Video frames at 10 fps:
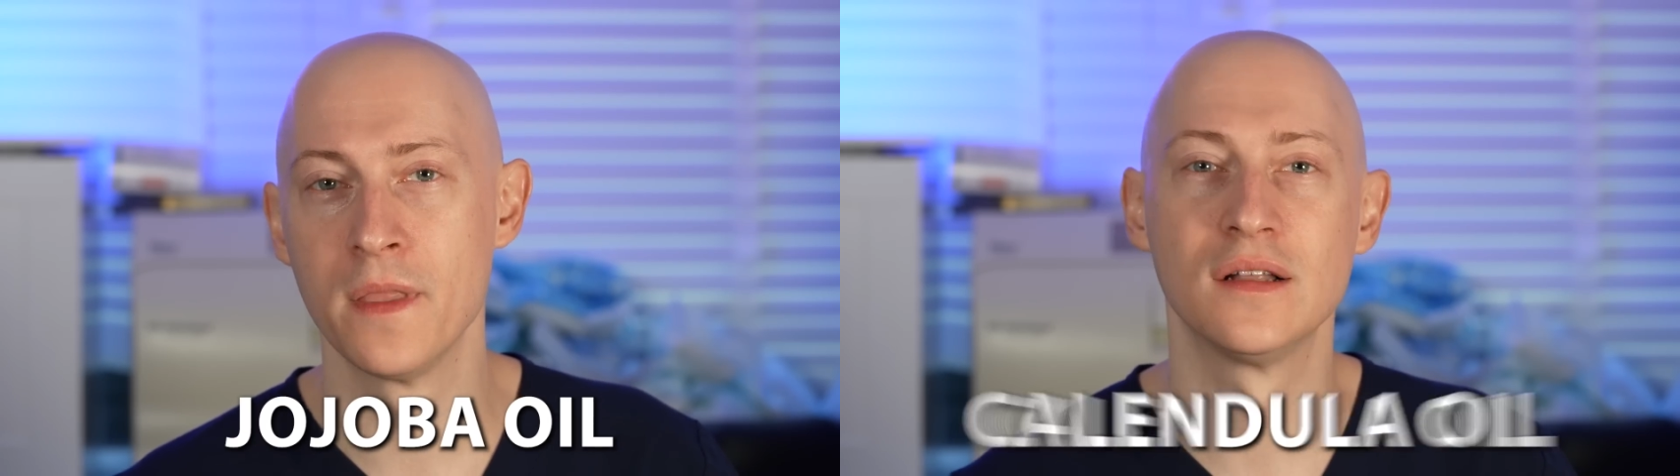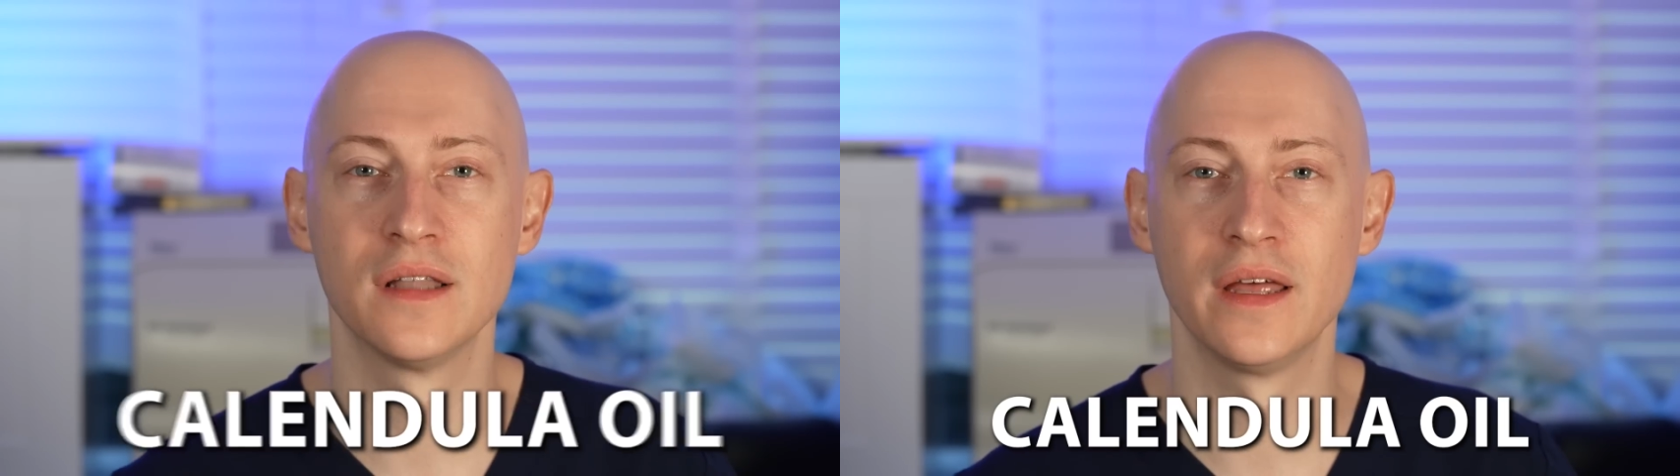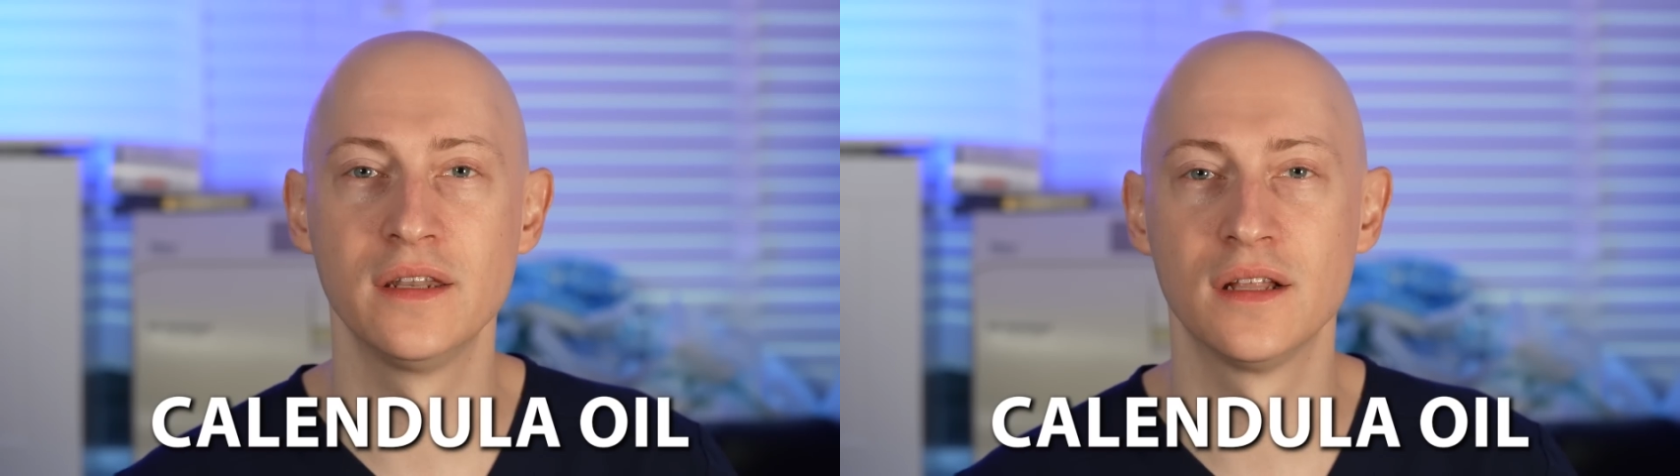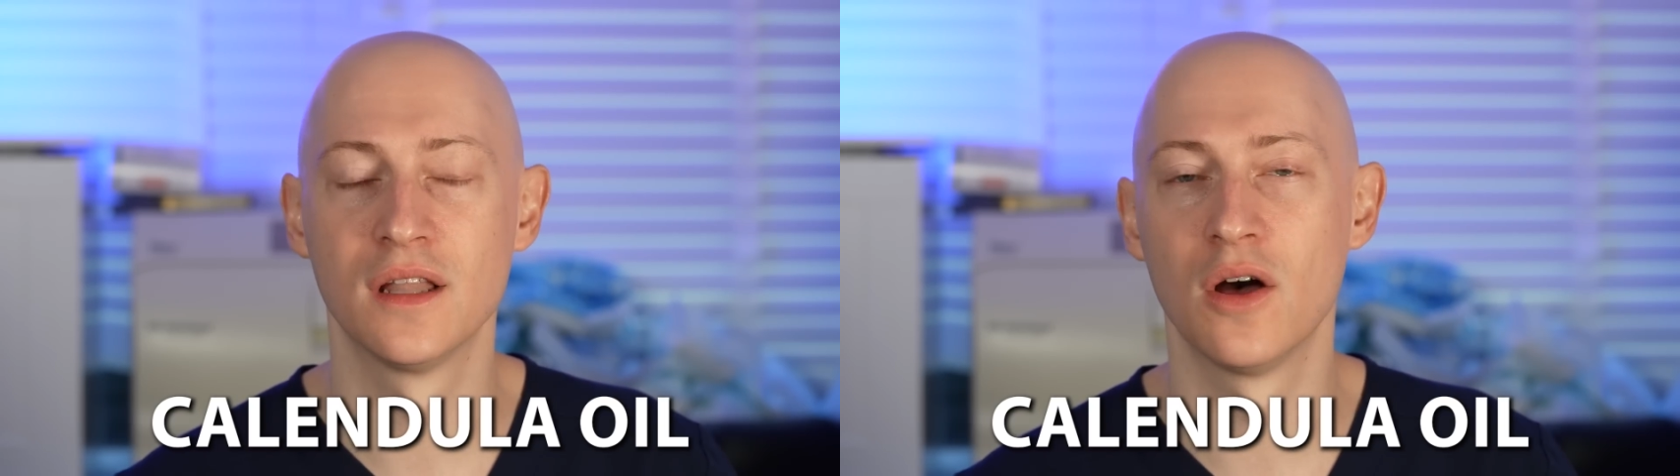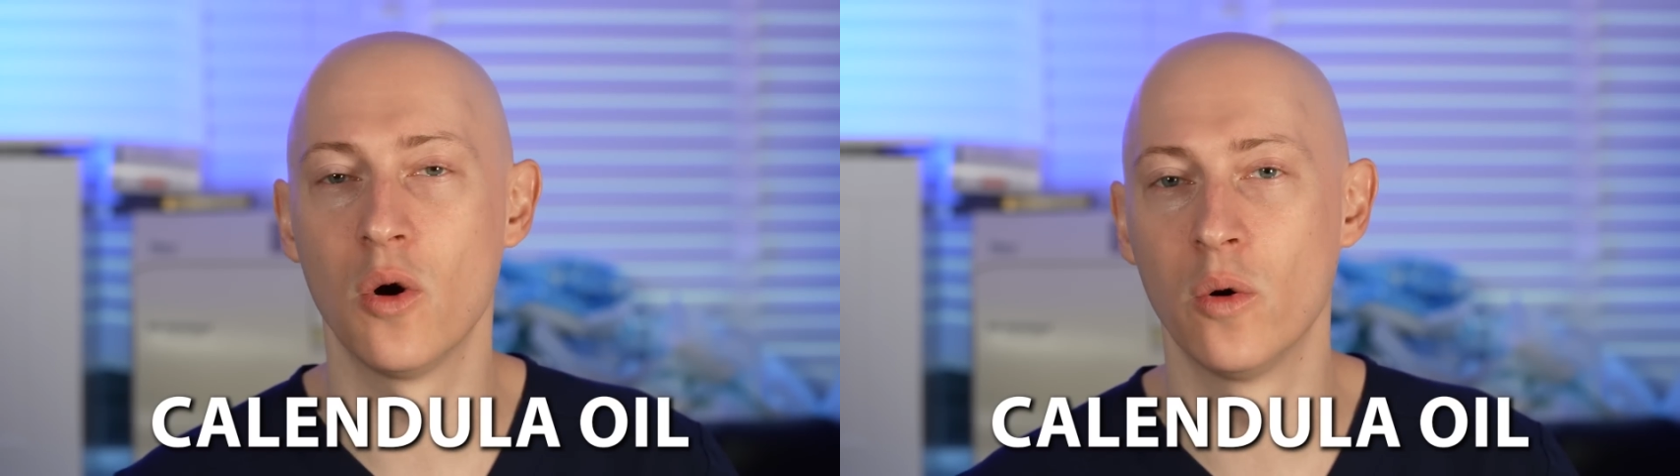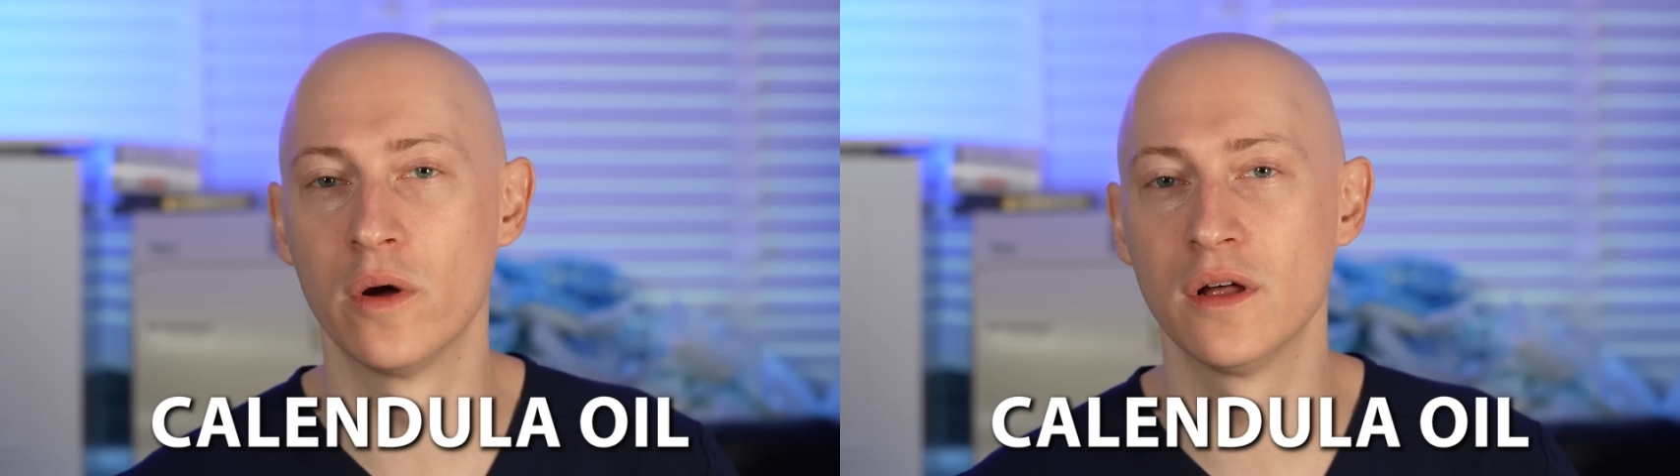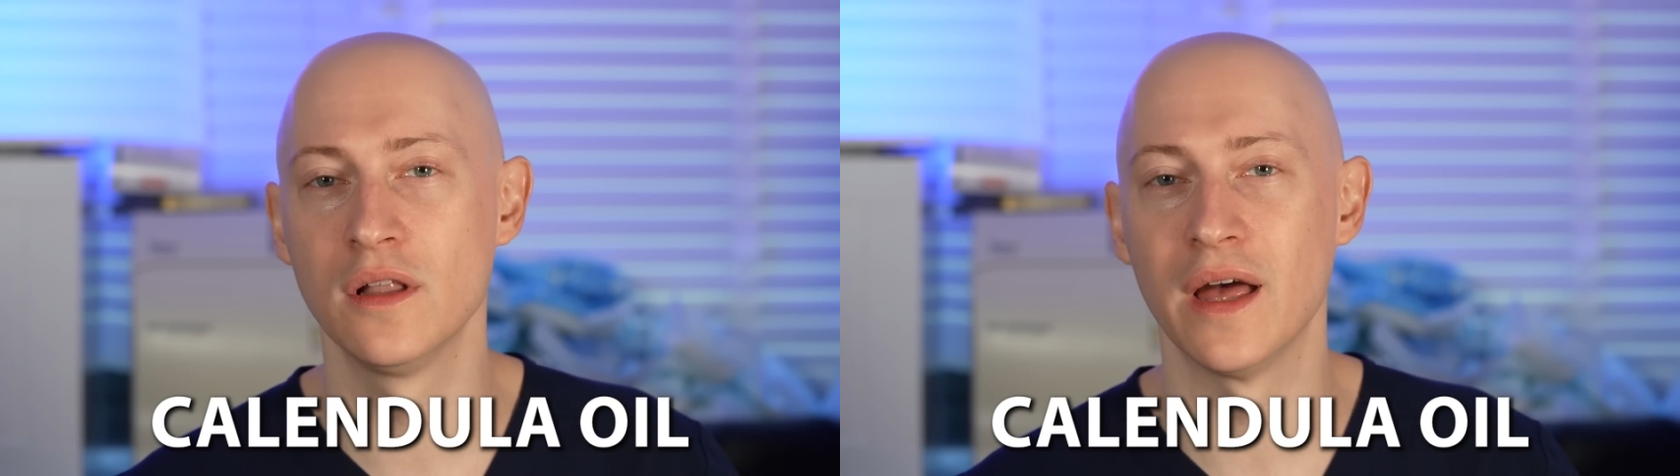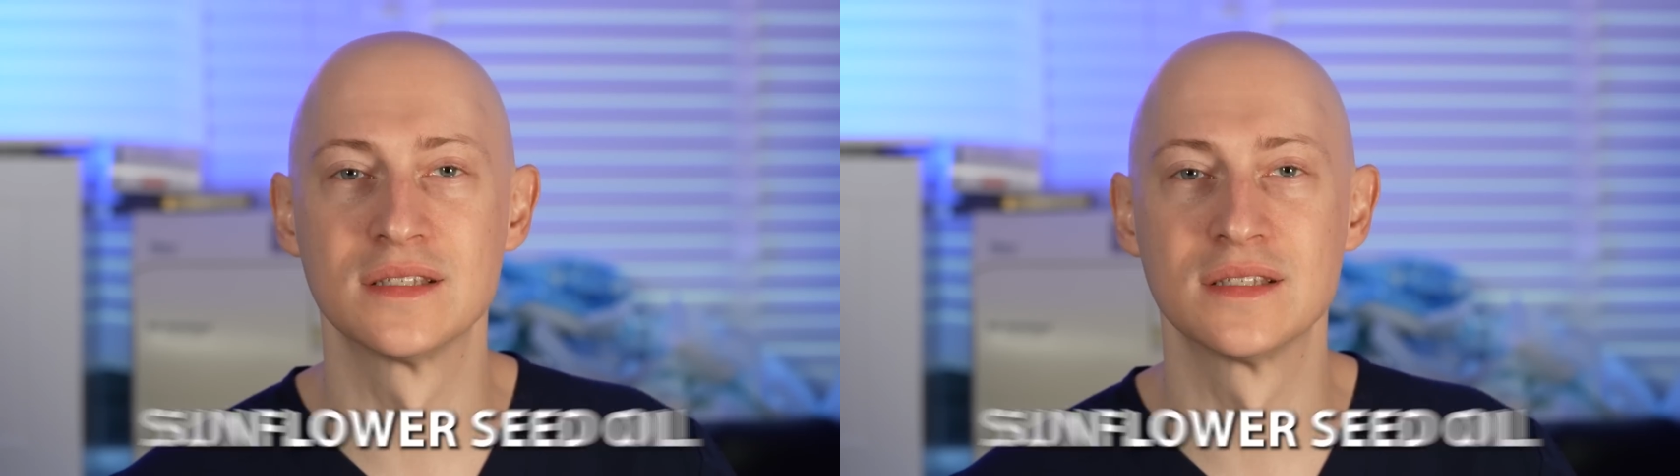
calendula oil,